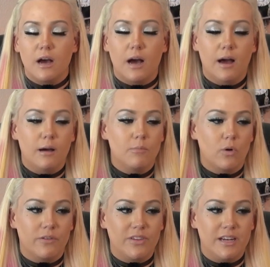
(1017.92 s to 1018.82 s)
um,
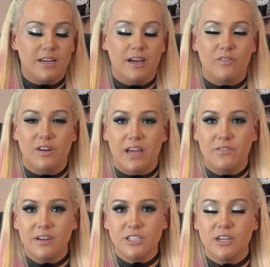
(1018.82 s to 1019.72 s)
or if they didn't have
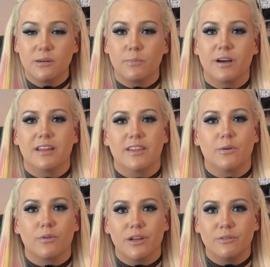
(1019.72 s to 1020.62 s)
night vision, but
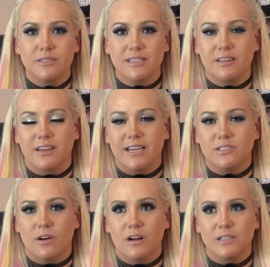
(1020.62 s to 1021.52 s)
they were using the
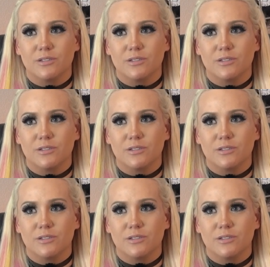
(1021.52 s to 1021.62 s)
lights on.